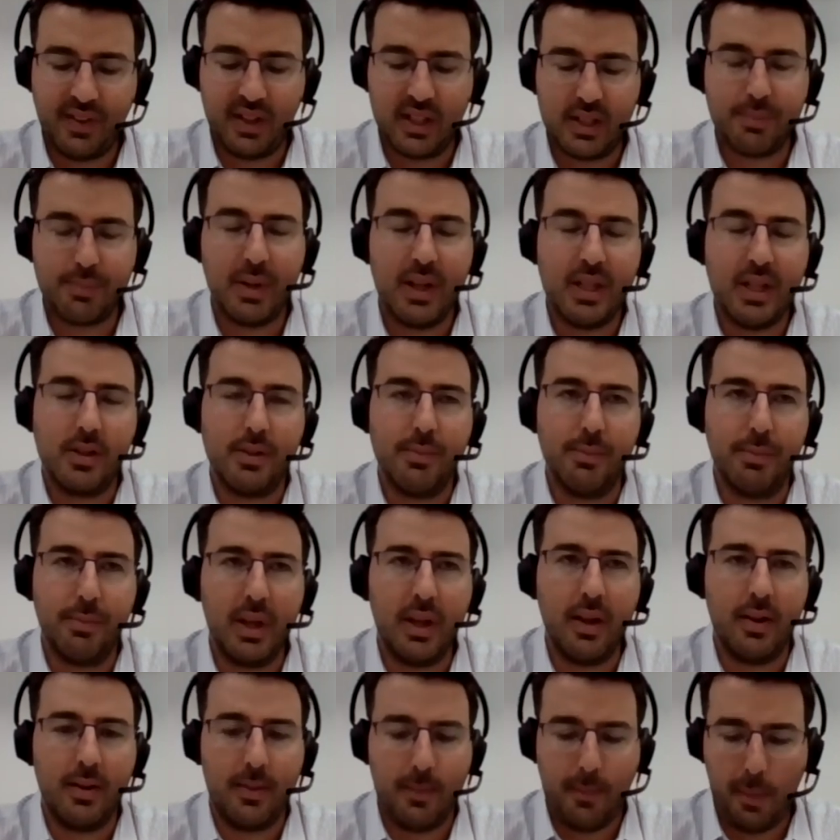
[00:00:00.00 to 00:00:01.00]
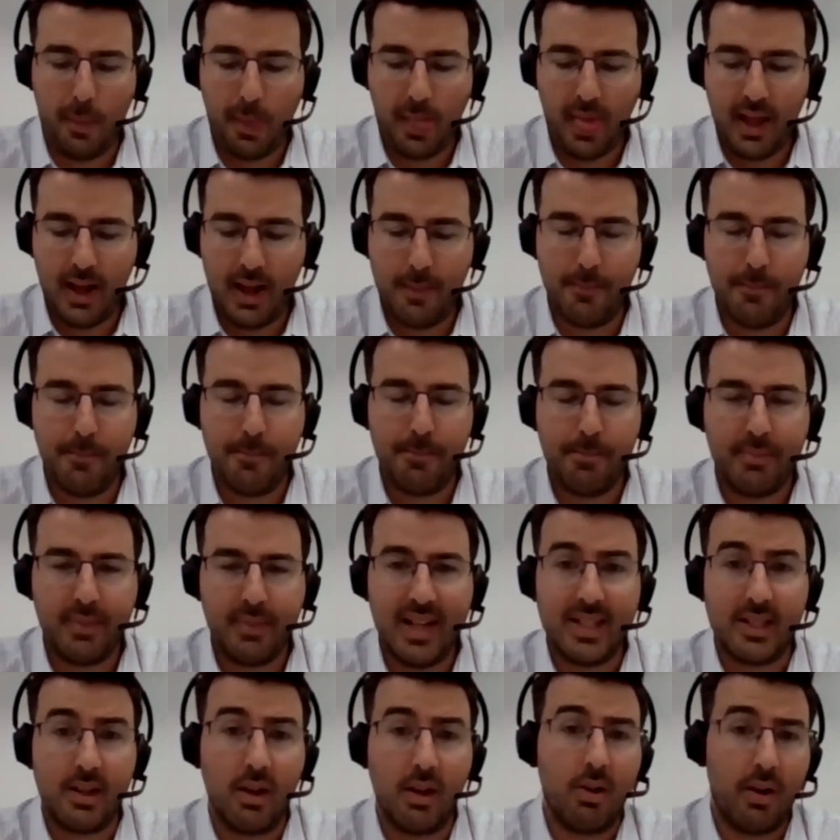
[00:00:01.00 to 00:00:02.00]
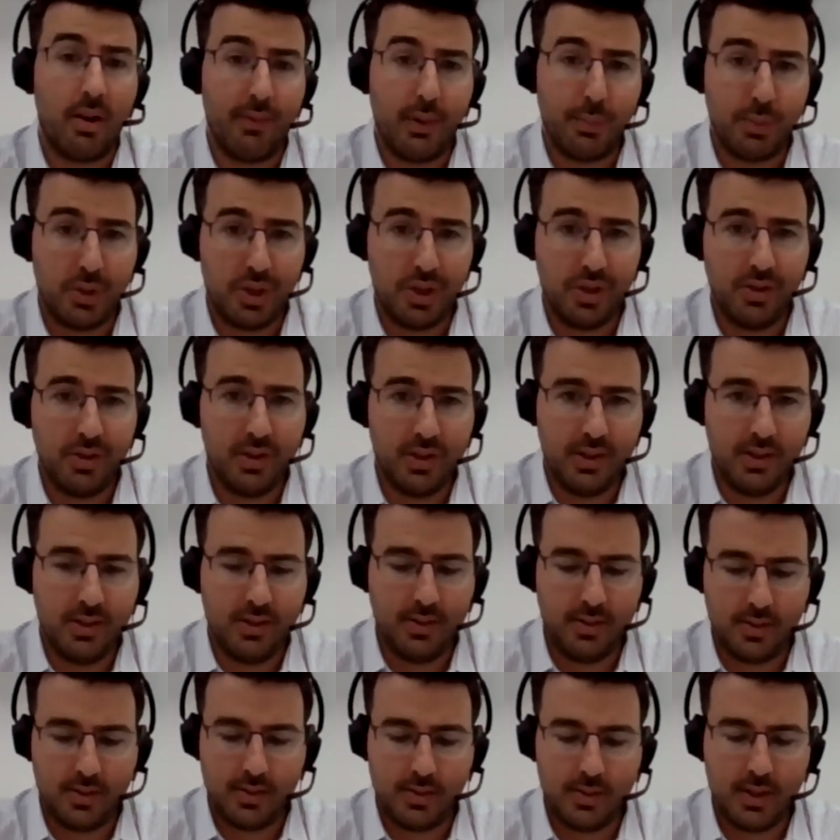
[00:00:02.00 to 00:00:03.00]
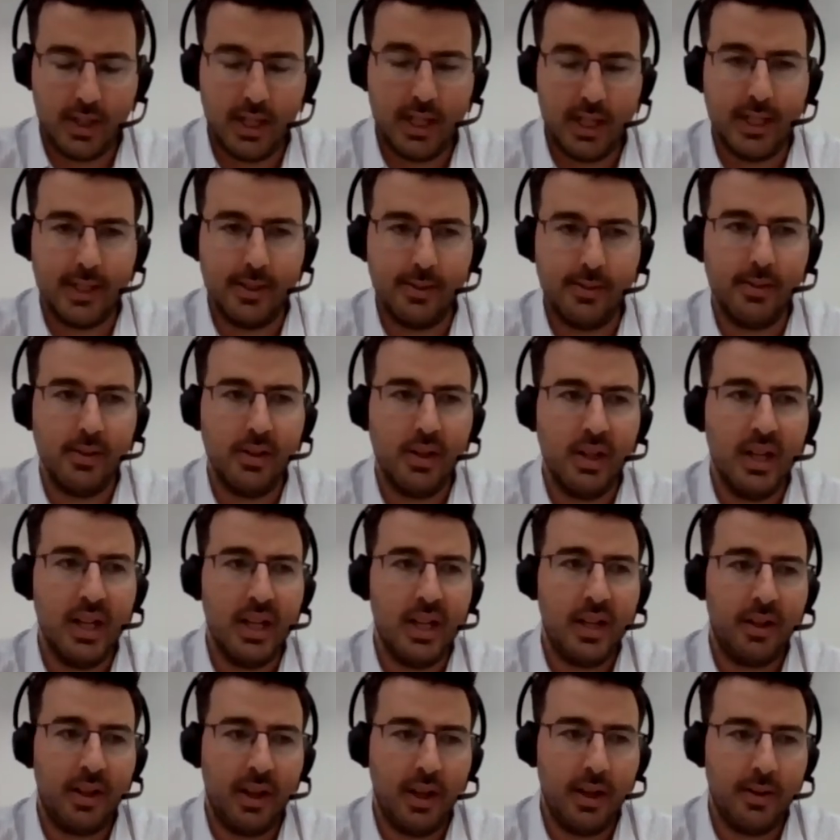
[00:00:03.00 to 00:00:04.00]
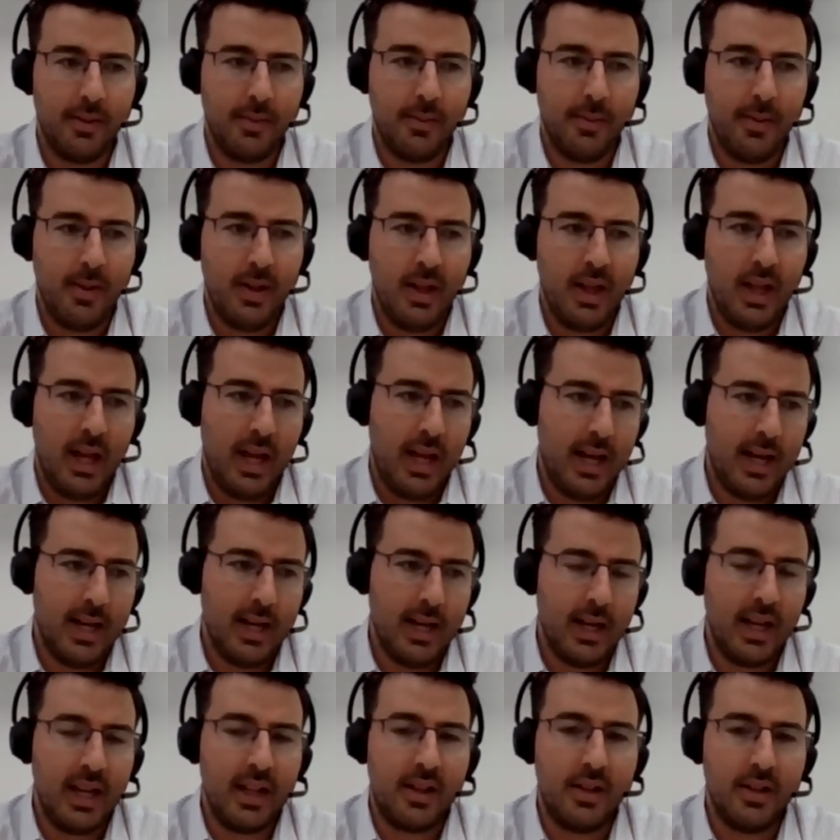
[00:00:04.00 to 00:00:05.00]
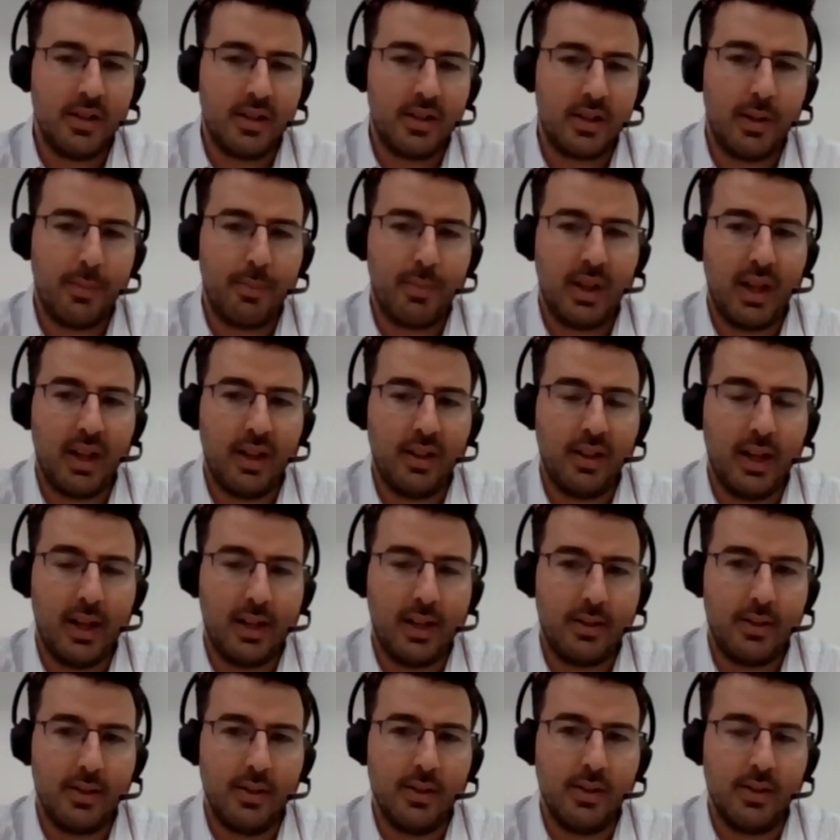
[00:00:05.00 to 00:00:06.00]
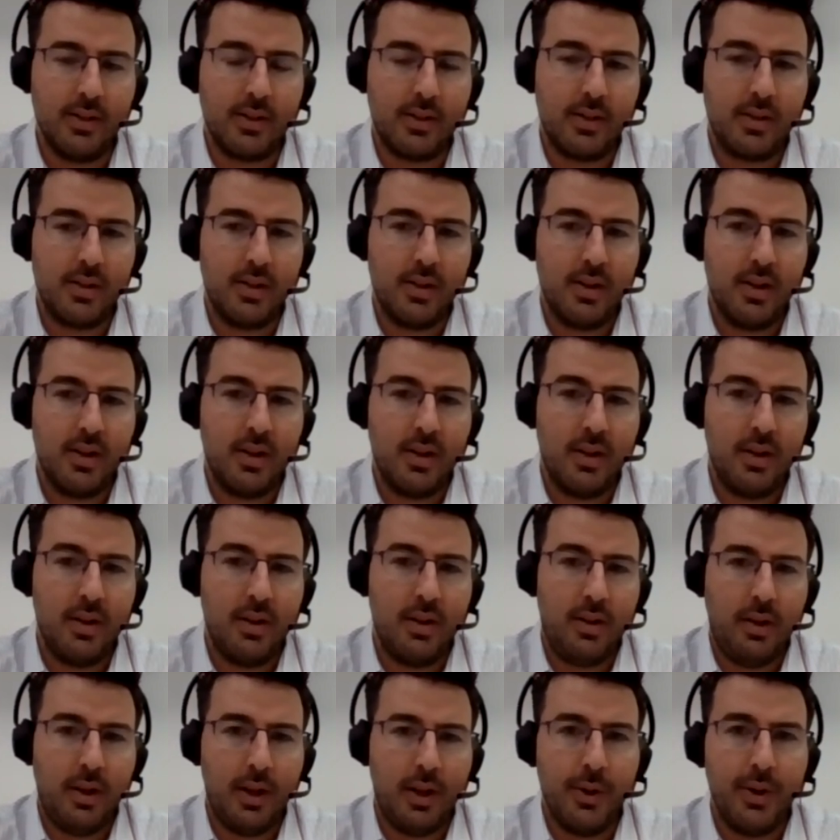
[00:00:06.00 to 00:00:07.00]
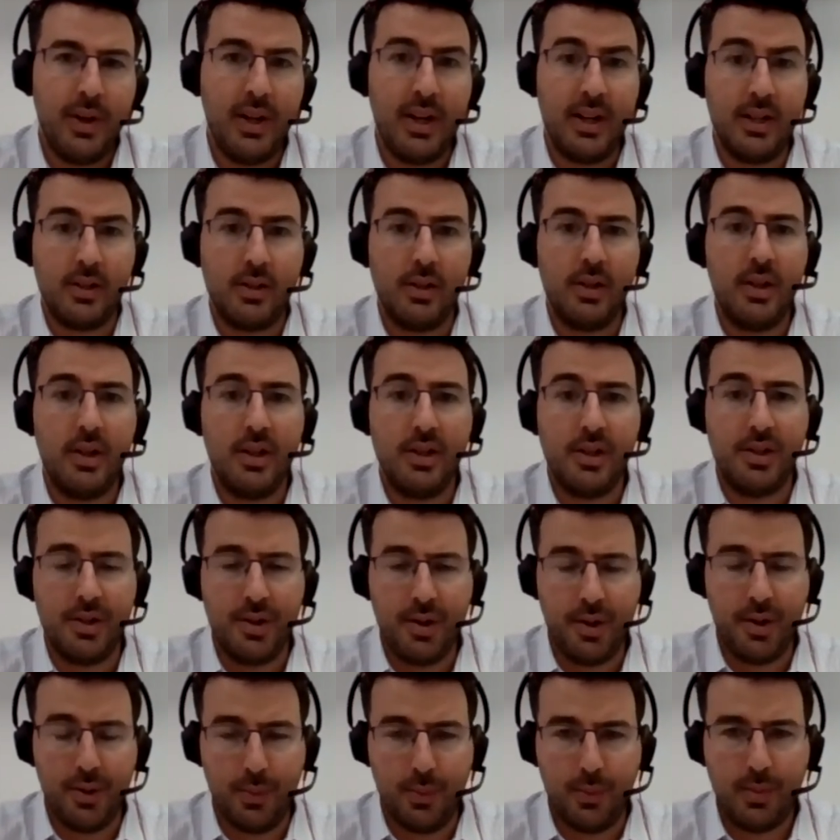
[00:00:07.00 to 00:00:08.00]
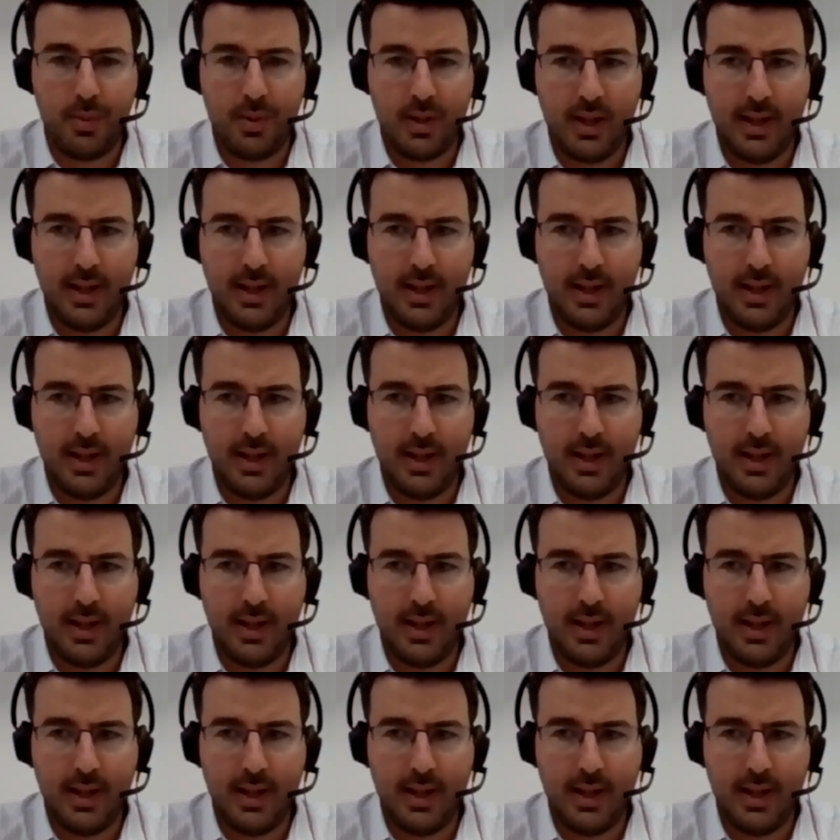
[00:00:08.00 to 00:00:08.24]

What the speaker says: space to be in. There's a lot of opportunities here. It is something that is, you know, it is new.